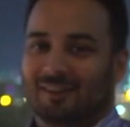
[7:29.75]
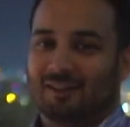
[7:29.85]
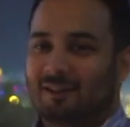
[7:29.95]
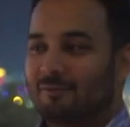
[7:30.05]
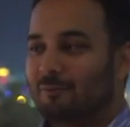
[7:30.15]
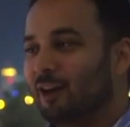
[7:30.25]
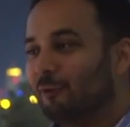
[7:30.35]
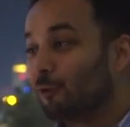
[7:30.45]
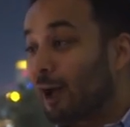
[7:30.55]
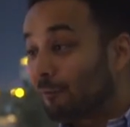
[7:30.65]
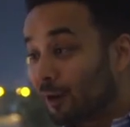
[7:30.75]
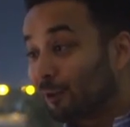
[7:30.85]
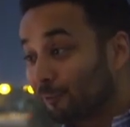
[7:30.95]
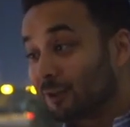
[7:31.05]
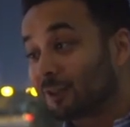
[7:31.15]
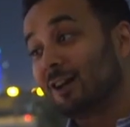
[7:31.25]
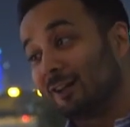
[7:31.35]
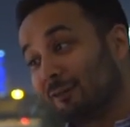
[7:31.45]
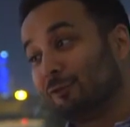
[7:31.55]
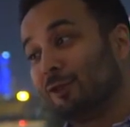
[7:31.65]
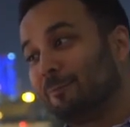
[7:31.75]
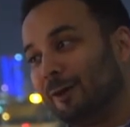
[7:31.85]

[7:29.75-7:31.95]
because, you know, we created this in